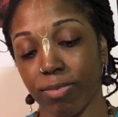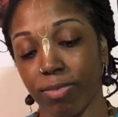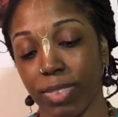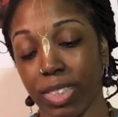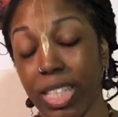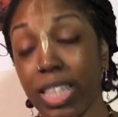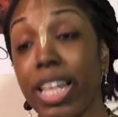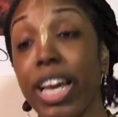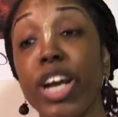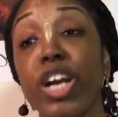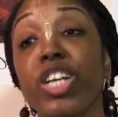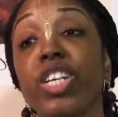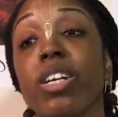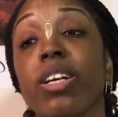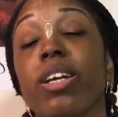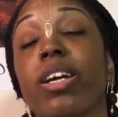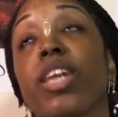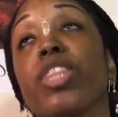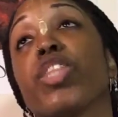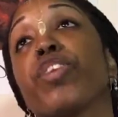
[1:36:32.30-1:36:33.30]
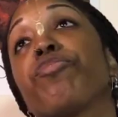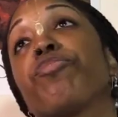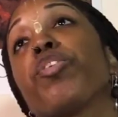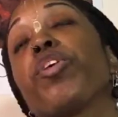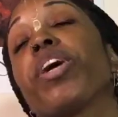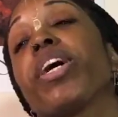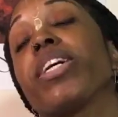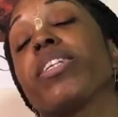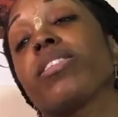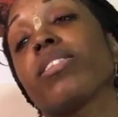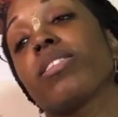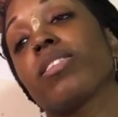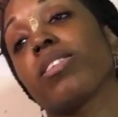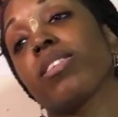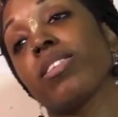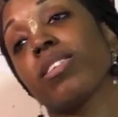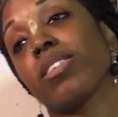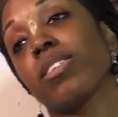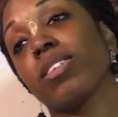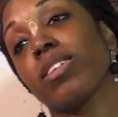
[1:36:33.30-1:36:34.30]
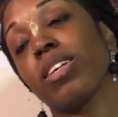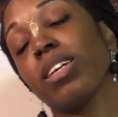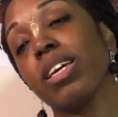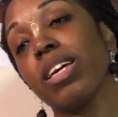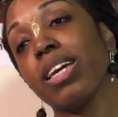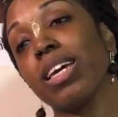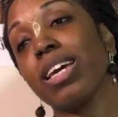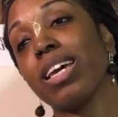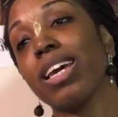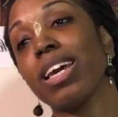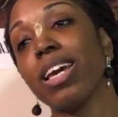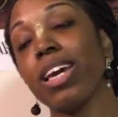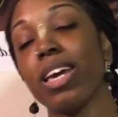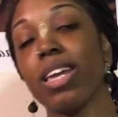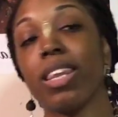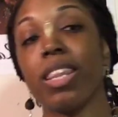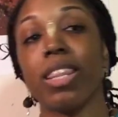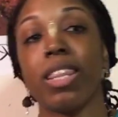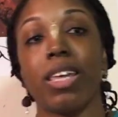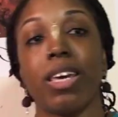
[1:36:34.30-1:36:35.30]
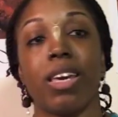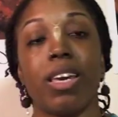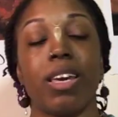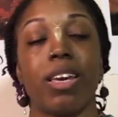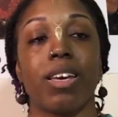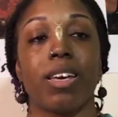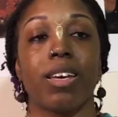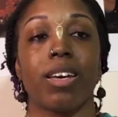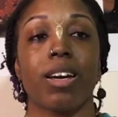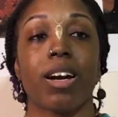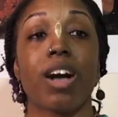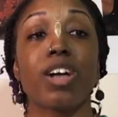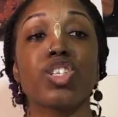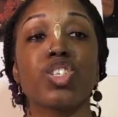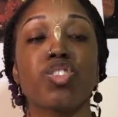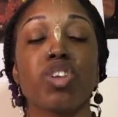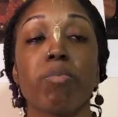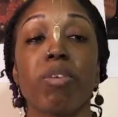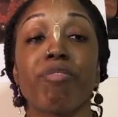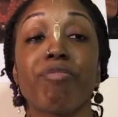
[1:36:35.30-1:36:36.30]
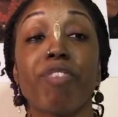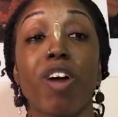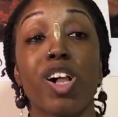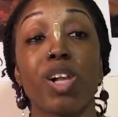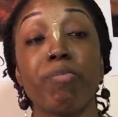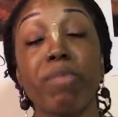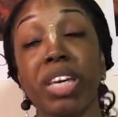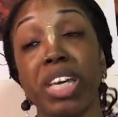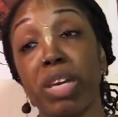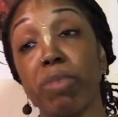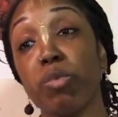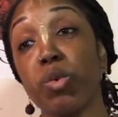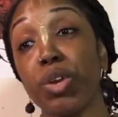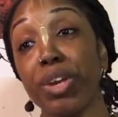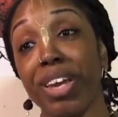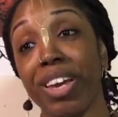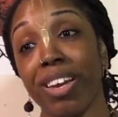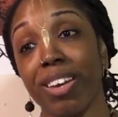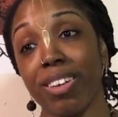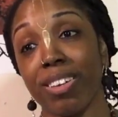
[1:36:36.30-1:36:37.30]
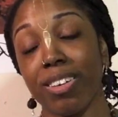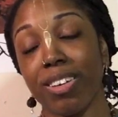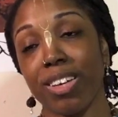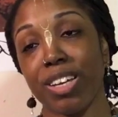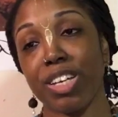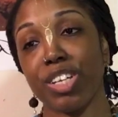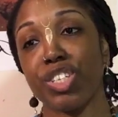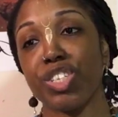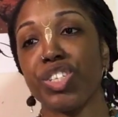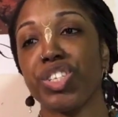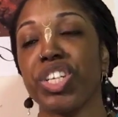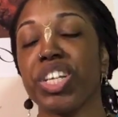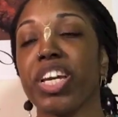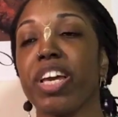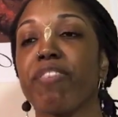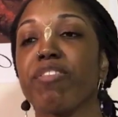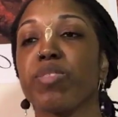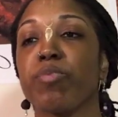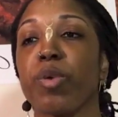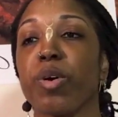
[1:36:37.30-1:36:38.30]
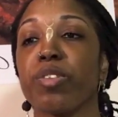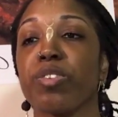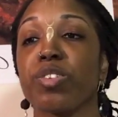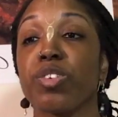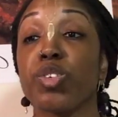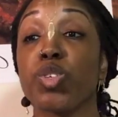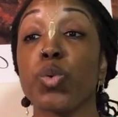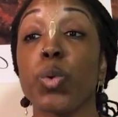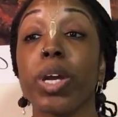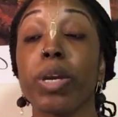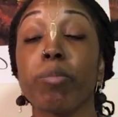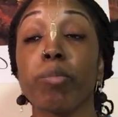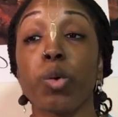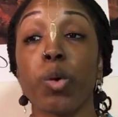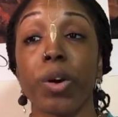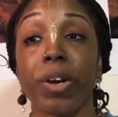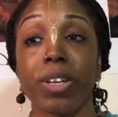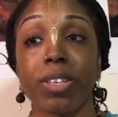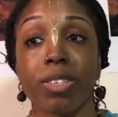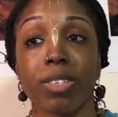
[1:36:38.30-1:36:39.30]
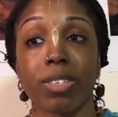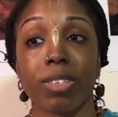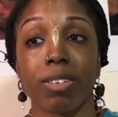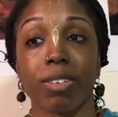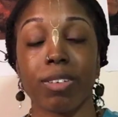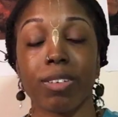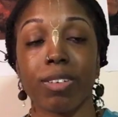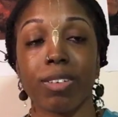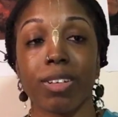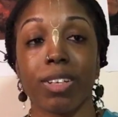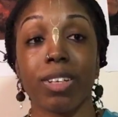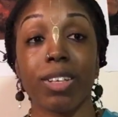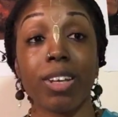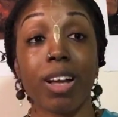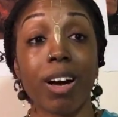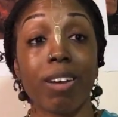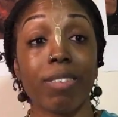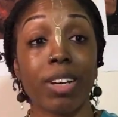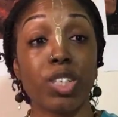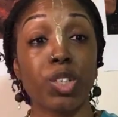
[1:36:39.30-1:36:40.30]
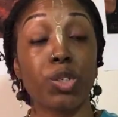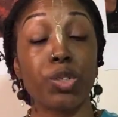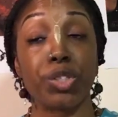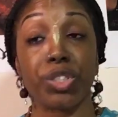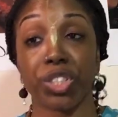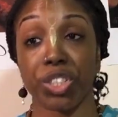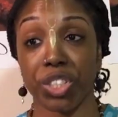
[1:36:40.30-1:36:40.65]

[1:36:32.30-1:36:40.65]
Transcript: There in the forest, in the ashram of Valmiki Muni, she gives birth to twin boys, Lava and Kush.